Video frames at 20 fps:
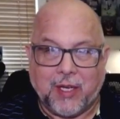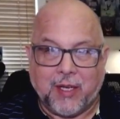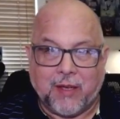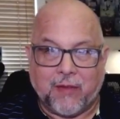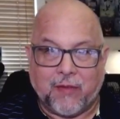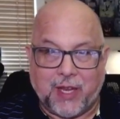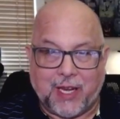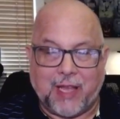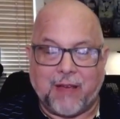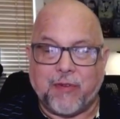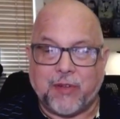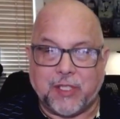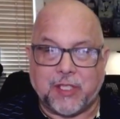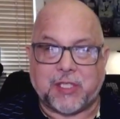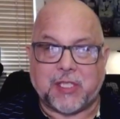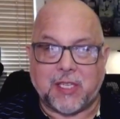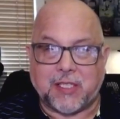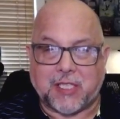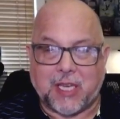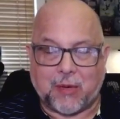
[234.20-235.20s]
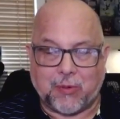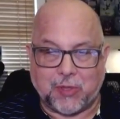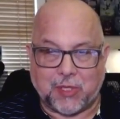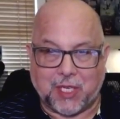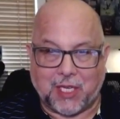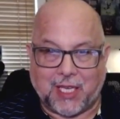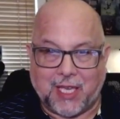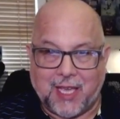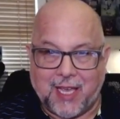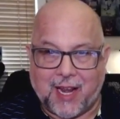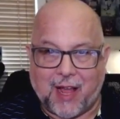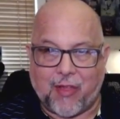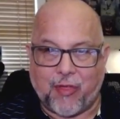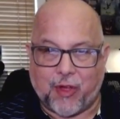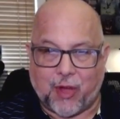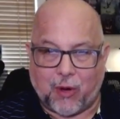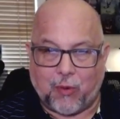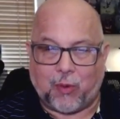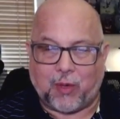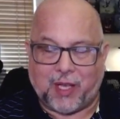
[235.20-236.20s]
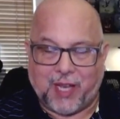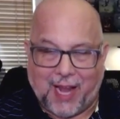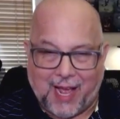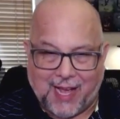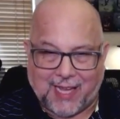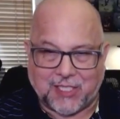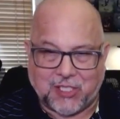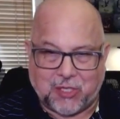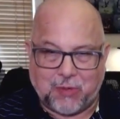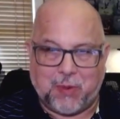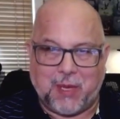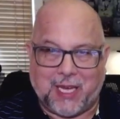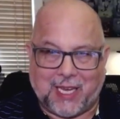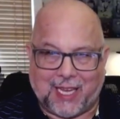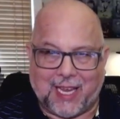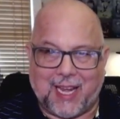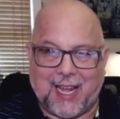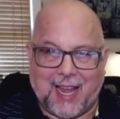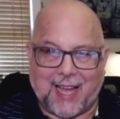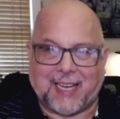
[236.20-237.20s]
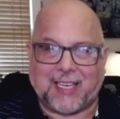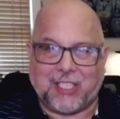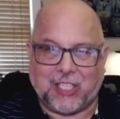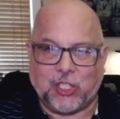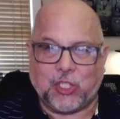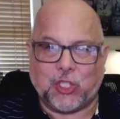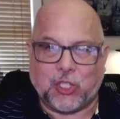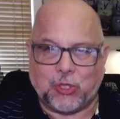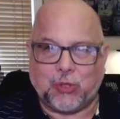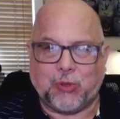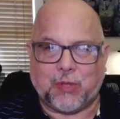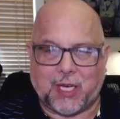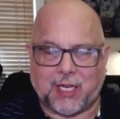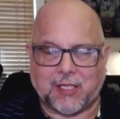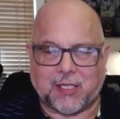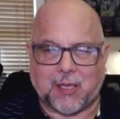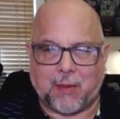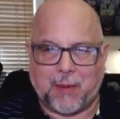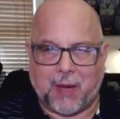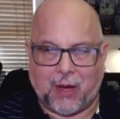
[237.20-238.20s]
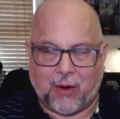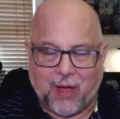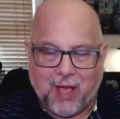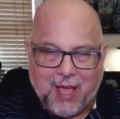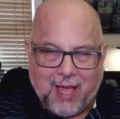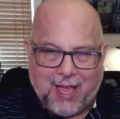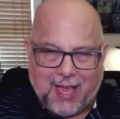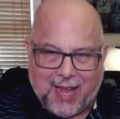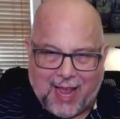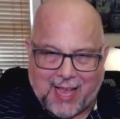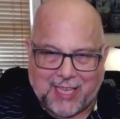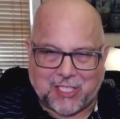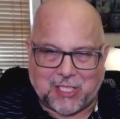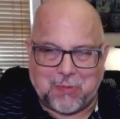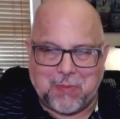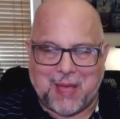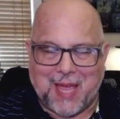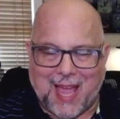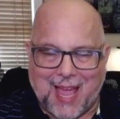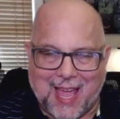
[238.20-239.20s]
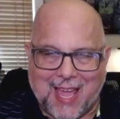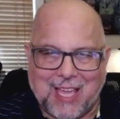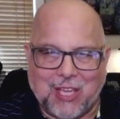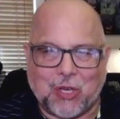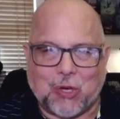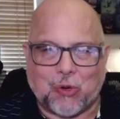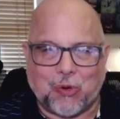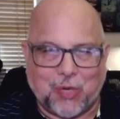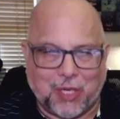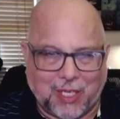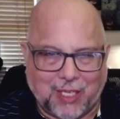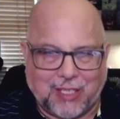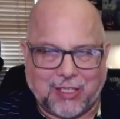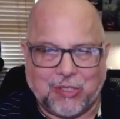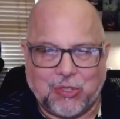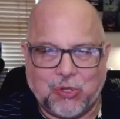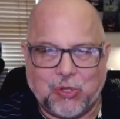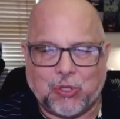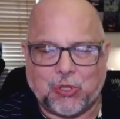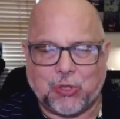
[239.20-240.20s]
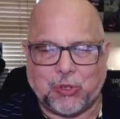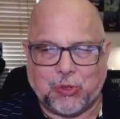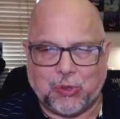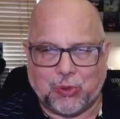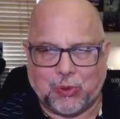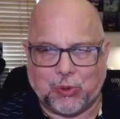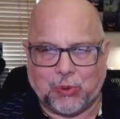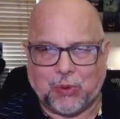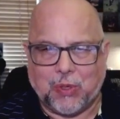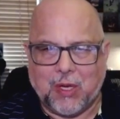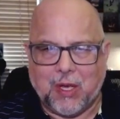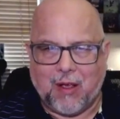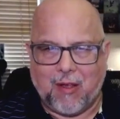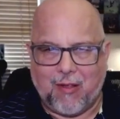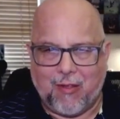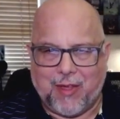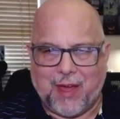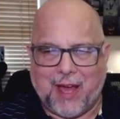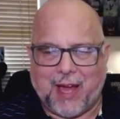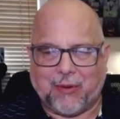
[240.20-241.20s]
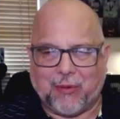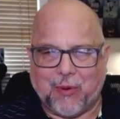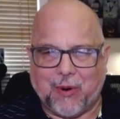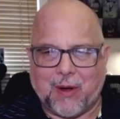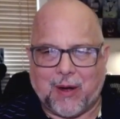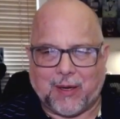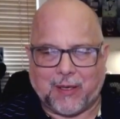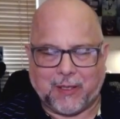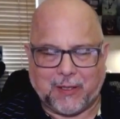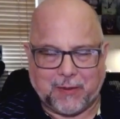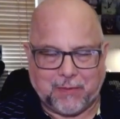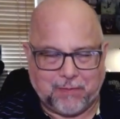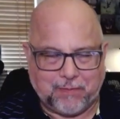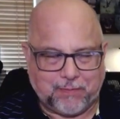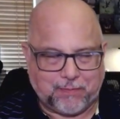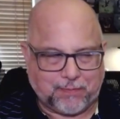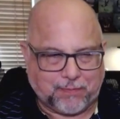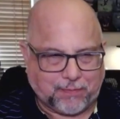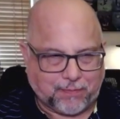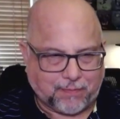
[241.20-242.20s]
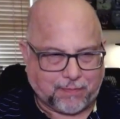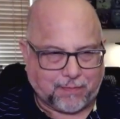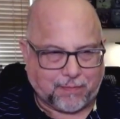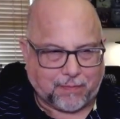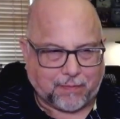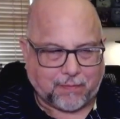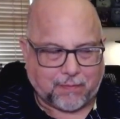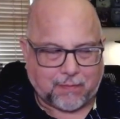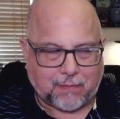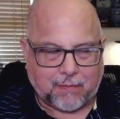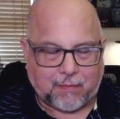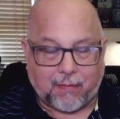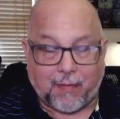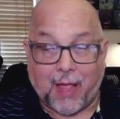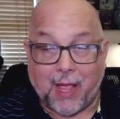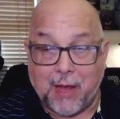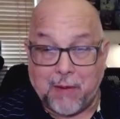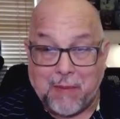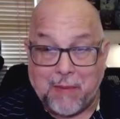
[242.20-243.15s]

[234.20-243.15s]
That even since I was a kid, I thought, well, it has to be connected to that somehow. It has to be anchored into that rock. And